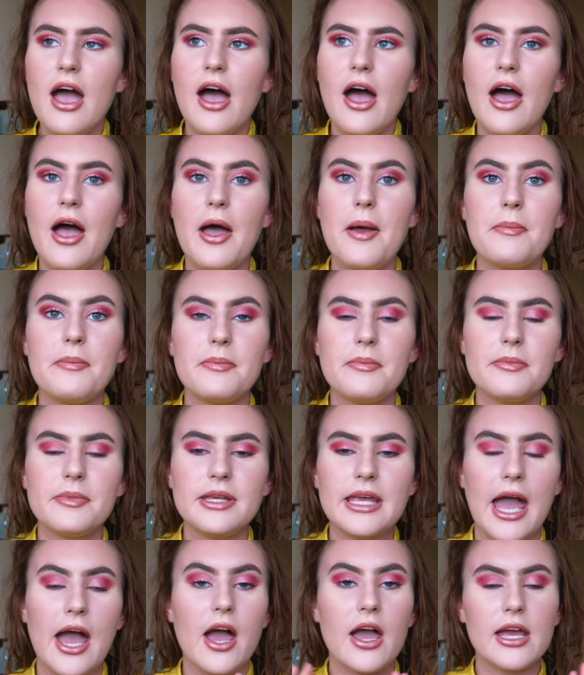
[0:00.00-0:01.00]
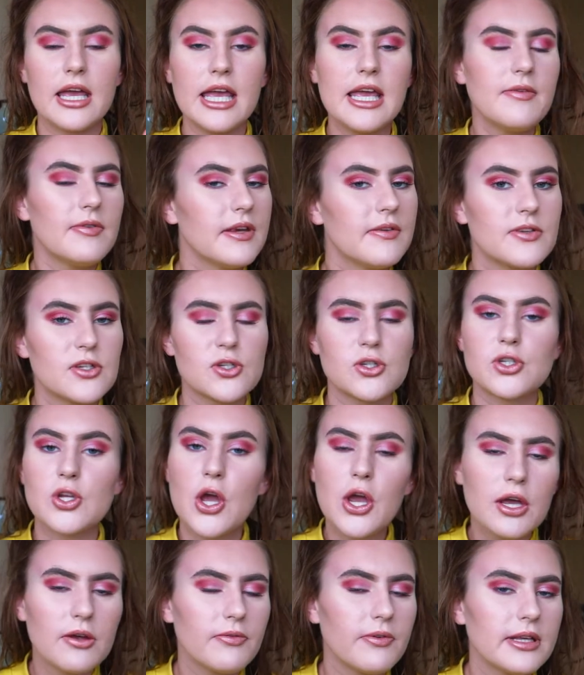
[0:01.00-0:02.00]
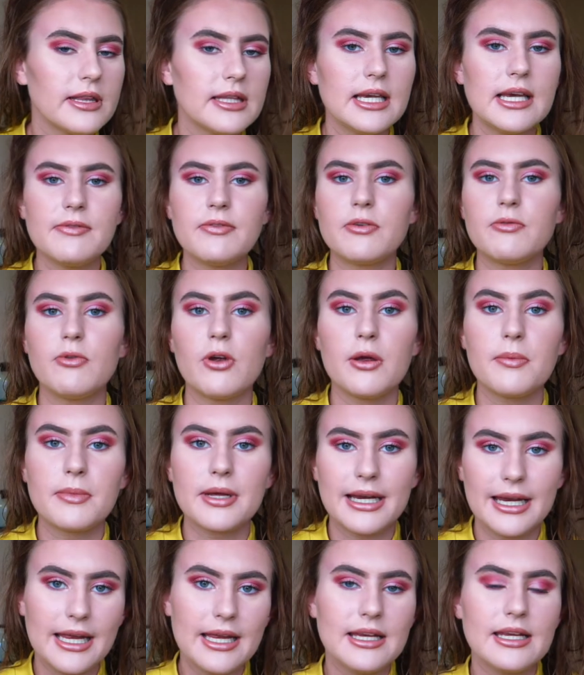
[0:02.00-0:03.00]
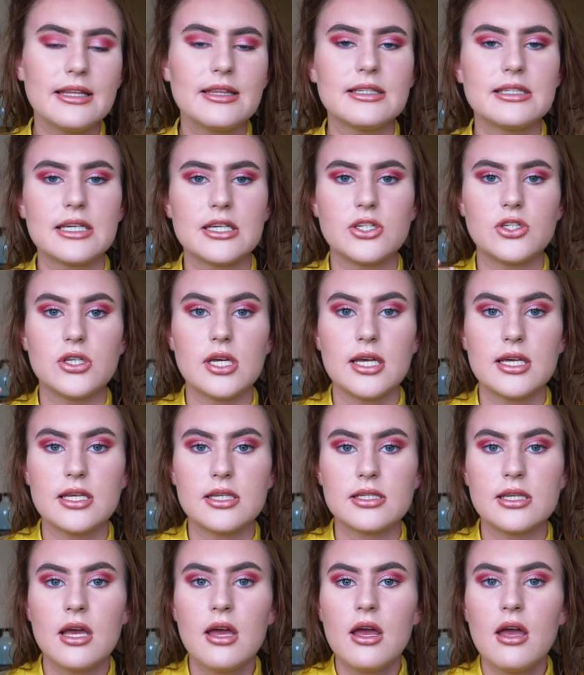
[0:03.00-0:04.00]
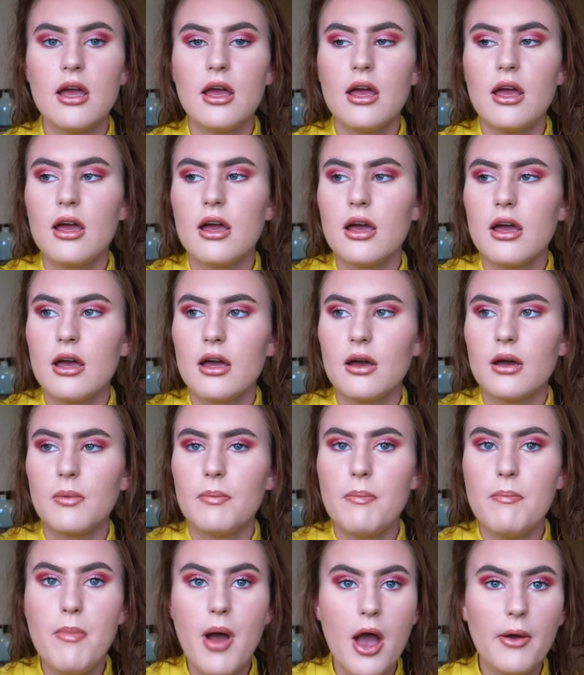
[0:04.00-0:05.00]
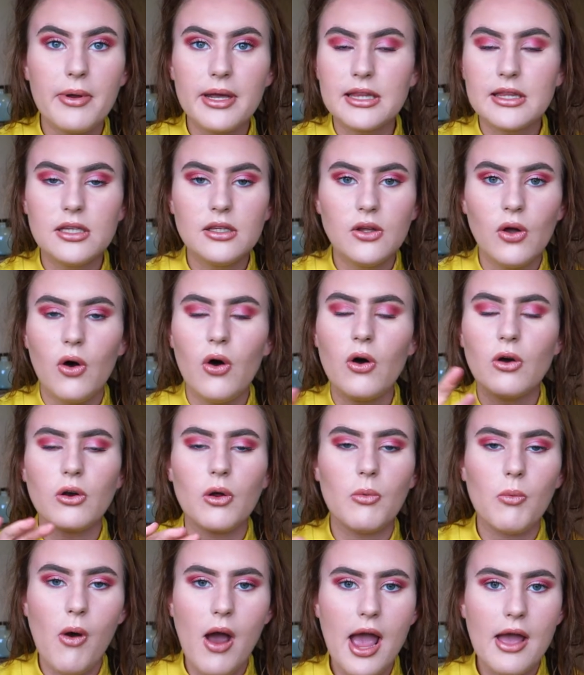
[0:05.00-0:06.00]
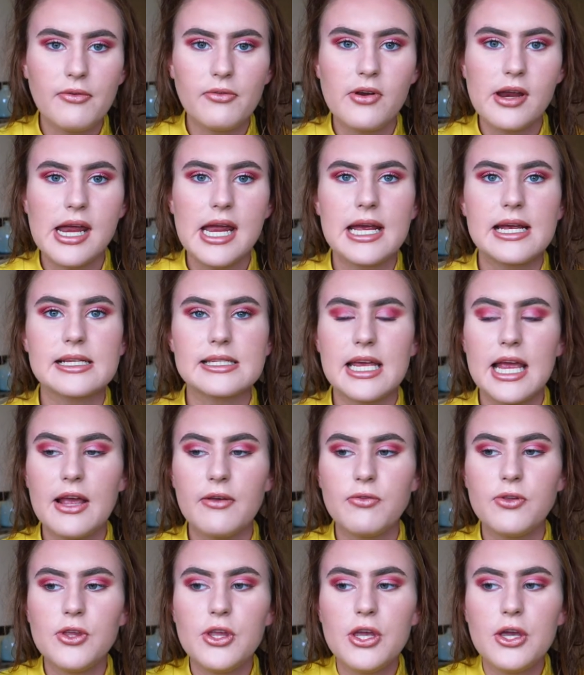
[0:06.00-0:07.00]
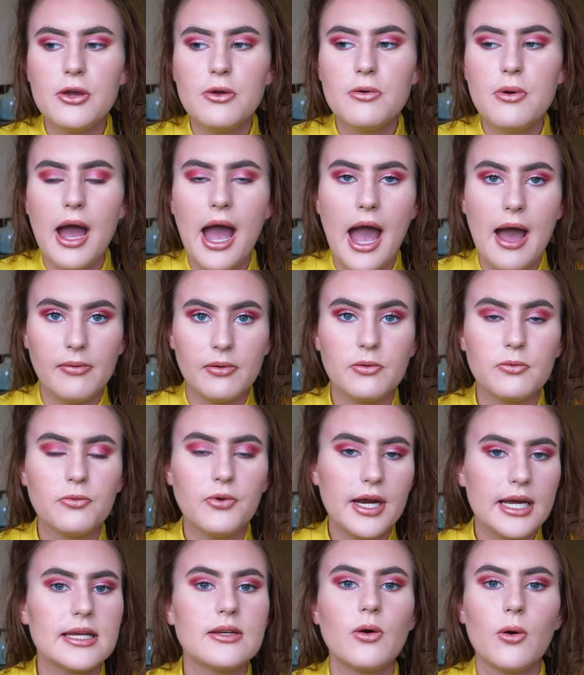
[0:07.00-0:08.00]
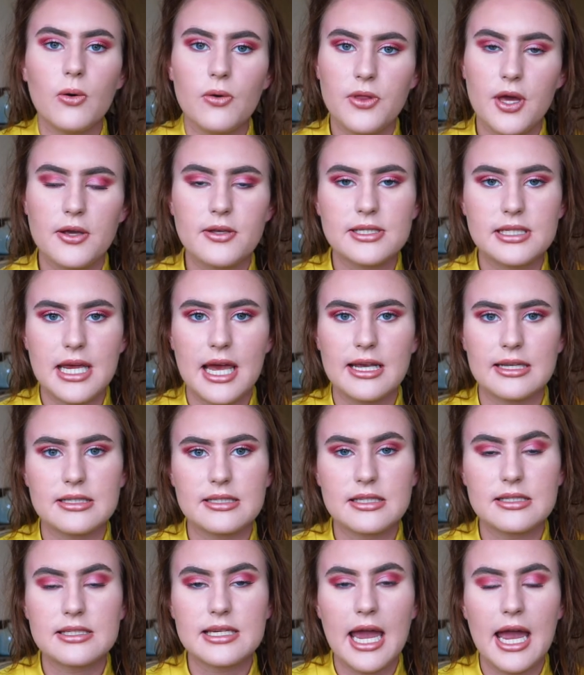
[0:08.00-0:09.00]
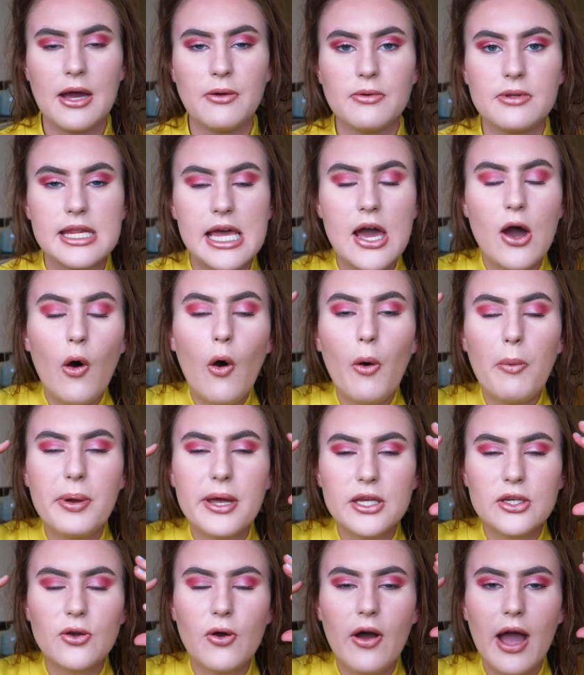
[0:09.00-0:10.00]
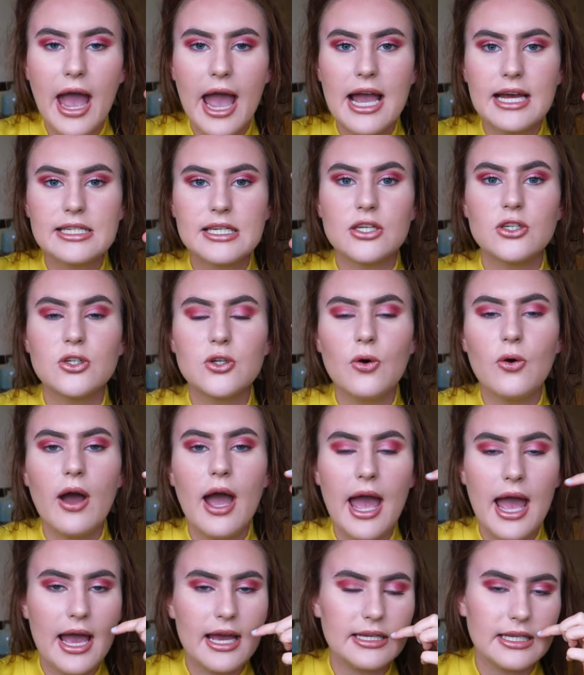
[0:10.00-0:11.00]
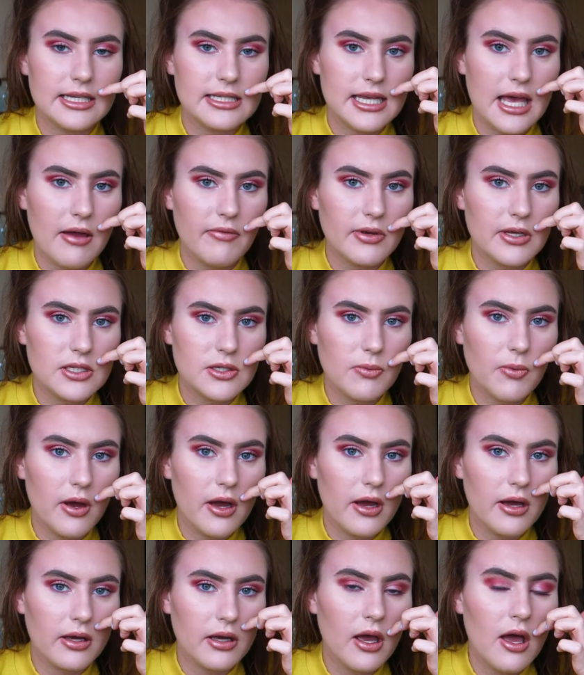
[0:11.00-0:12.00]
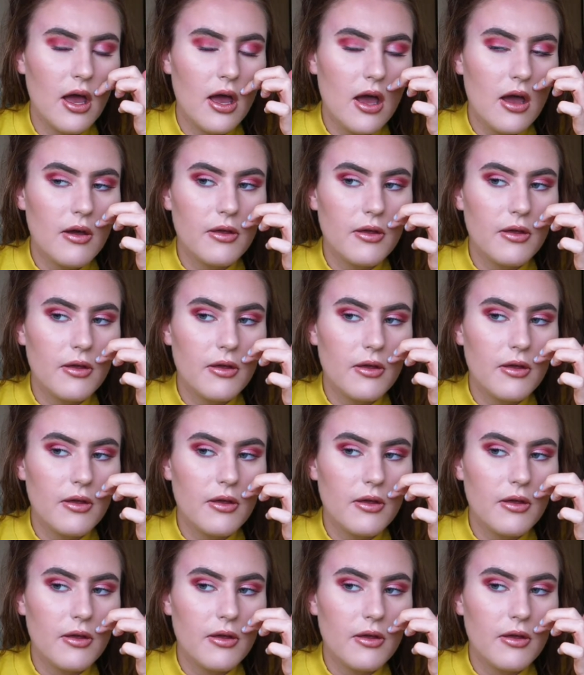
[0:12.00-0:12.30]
Um, yeah, even if it's just hoovering the living room, cleaning the dishes, mowing the lawn, whatever it is, if you haven't written those tasks down, they're up in your head and your head is having to work